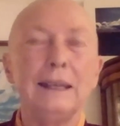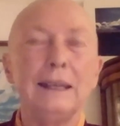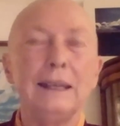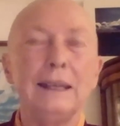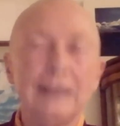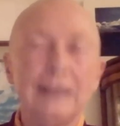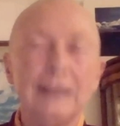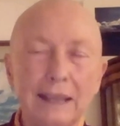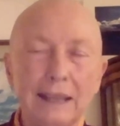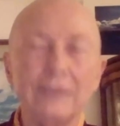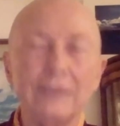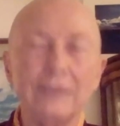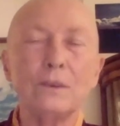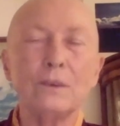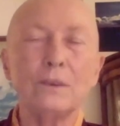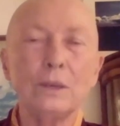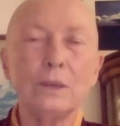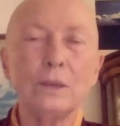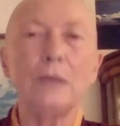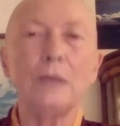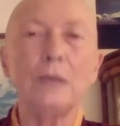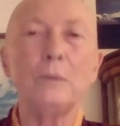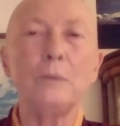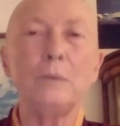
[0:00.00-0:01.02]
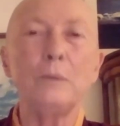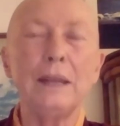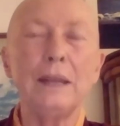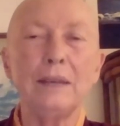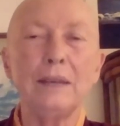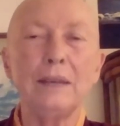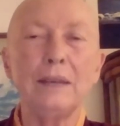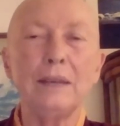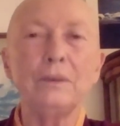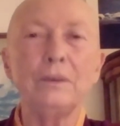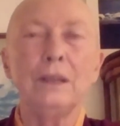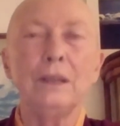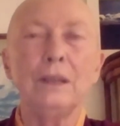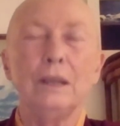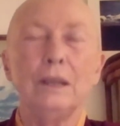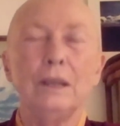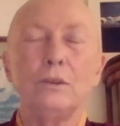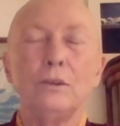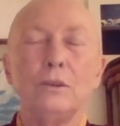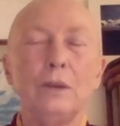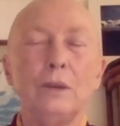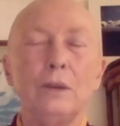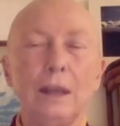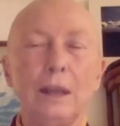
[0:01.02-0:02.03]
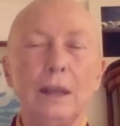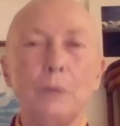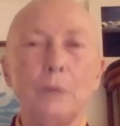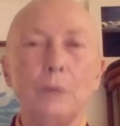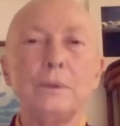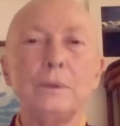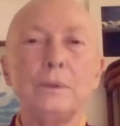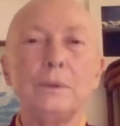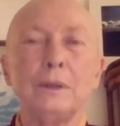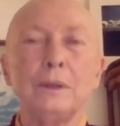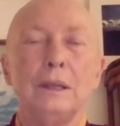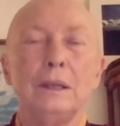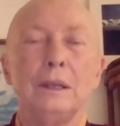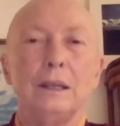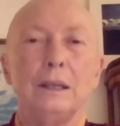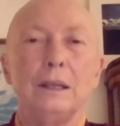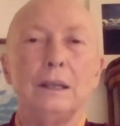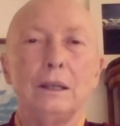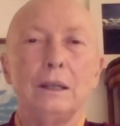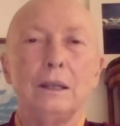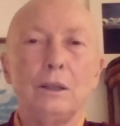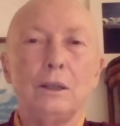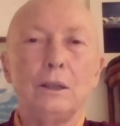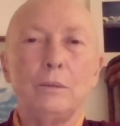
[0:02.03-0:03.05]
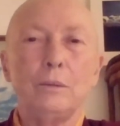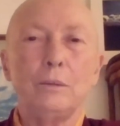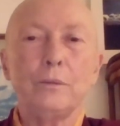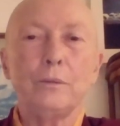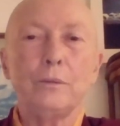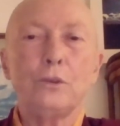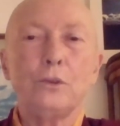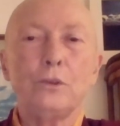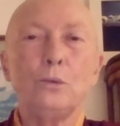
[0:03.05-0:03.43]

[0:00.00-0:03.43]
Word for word: Yes, okay, we have helped um,